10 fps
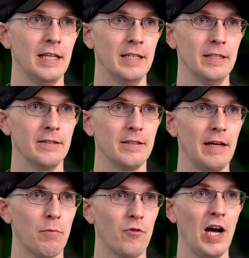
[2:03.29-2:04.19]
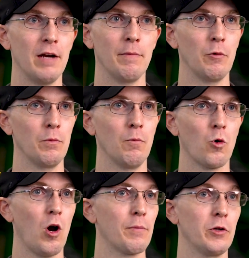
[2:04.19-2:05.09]
and they provide me with
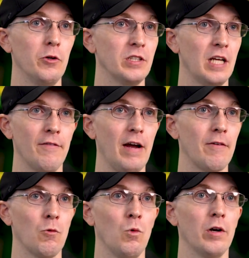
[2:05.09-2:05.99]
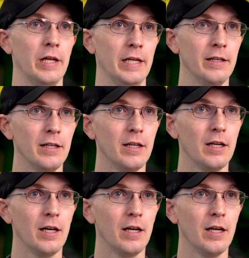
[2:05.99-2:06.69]
more opportunities than I've ever wanted.